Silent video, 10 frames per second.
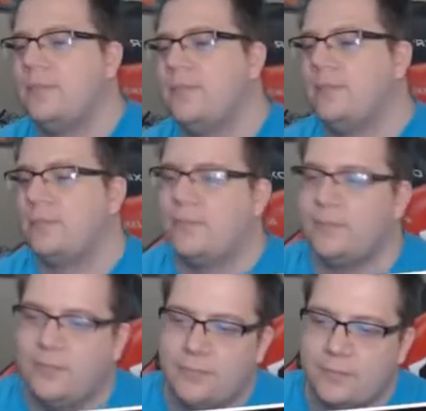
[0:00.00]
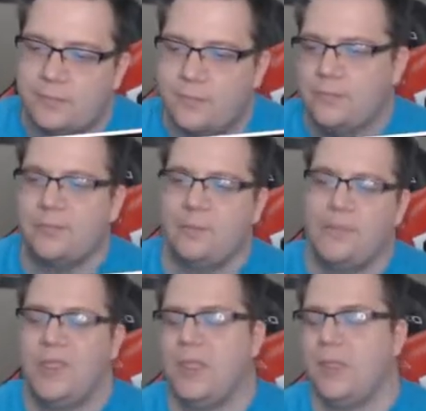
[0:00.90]

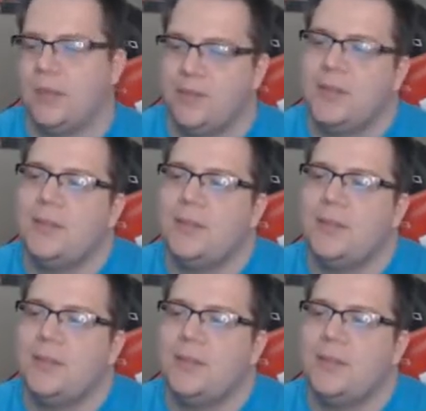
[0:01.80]
(silence)